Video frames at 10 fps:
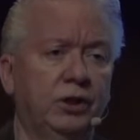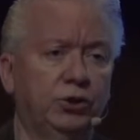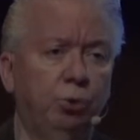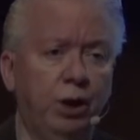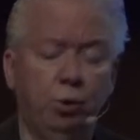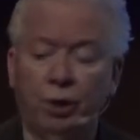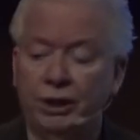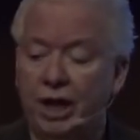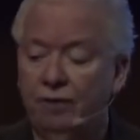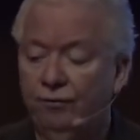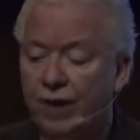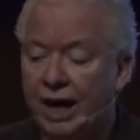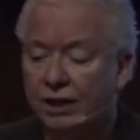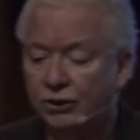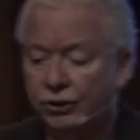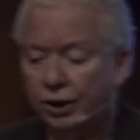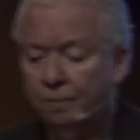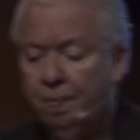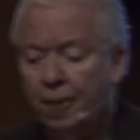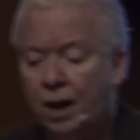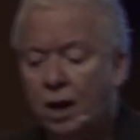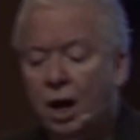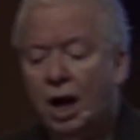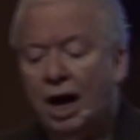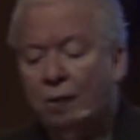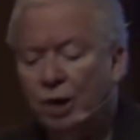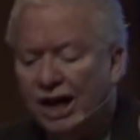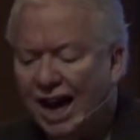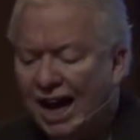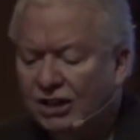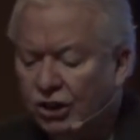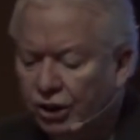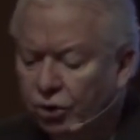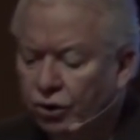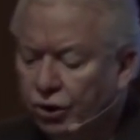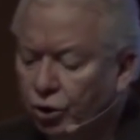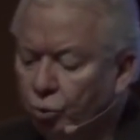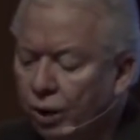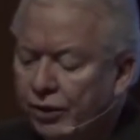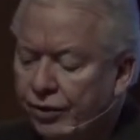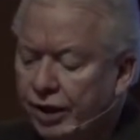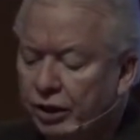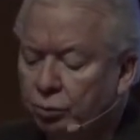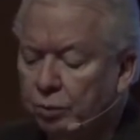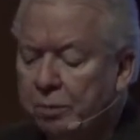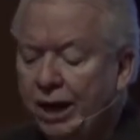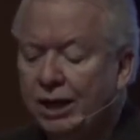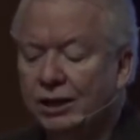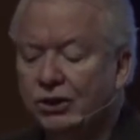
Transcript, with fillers: this 21-day fast. I want to ask you to do one thing that would make an